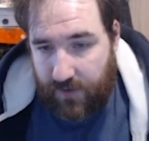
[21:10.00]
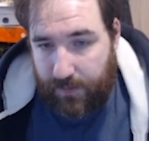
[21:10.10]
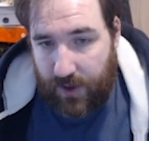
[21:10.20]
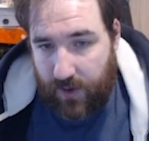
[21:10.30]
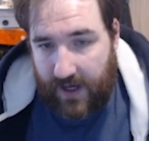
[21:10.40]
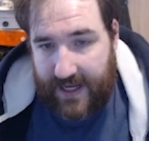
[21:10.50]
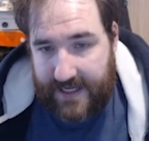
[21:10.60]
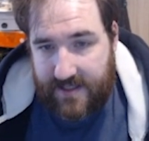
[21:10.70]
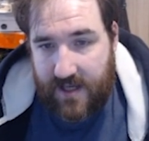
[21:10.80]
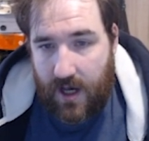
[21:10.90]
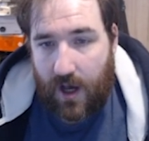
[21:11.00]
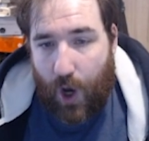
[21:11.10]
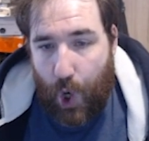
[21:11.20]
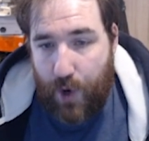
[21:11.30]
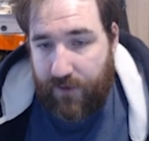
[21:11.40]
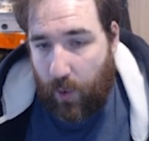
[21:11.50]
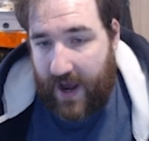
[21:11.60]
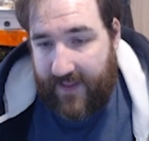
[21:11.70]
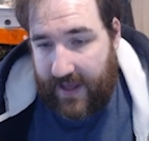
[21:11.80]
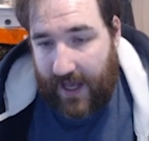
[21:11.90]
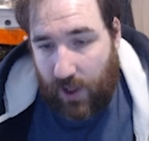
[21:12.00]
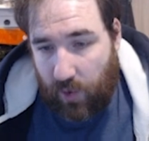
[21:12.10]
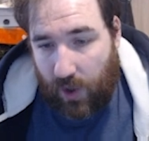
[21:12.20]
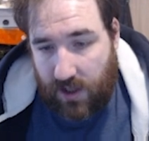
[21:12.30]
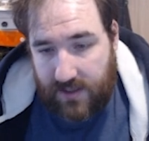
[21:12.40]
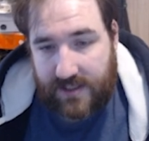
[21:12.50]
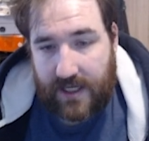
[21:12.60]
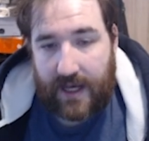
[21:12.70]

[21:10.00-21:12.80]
the blue glaze over where the yellow was,